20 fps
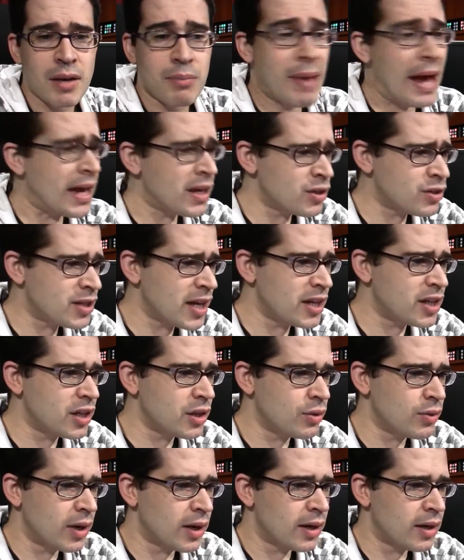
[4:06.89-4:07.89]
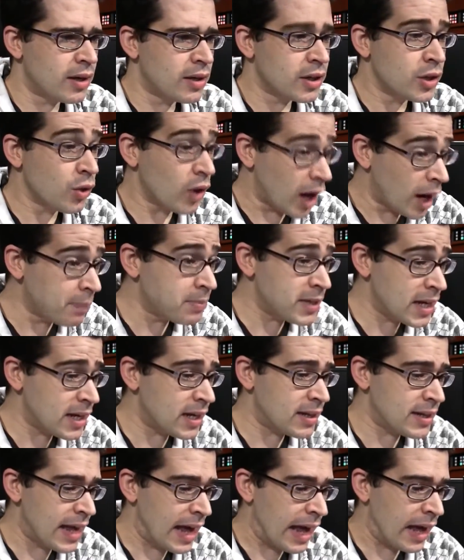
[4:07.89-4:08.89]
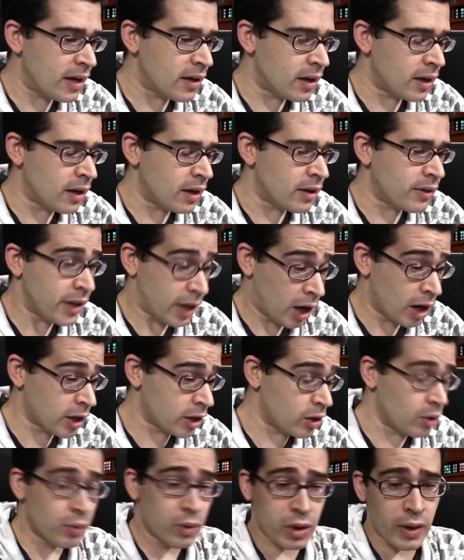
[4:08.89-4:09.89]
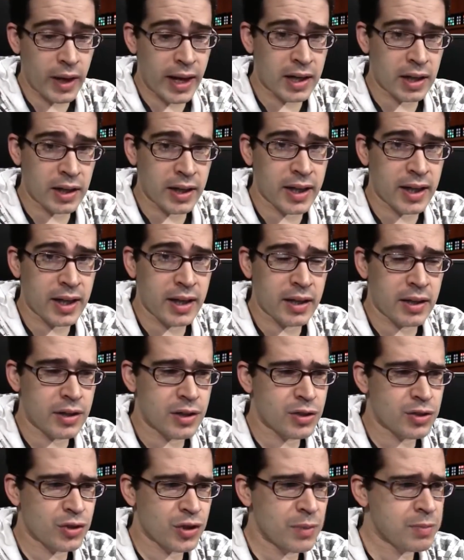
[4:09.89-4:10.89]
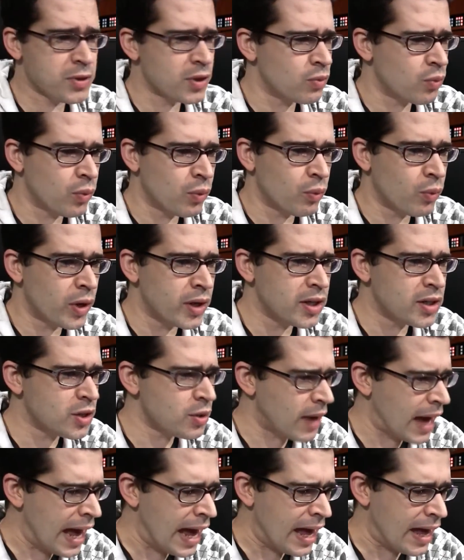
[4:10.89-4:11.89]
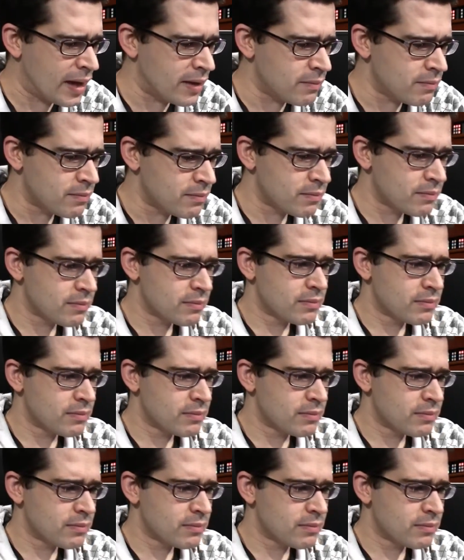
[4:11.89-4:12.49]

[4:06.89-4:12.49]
Matt, you said you updated the article. We'll go ahead and link it in the description. What did you add?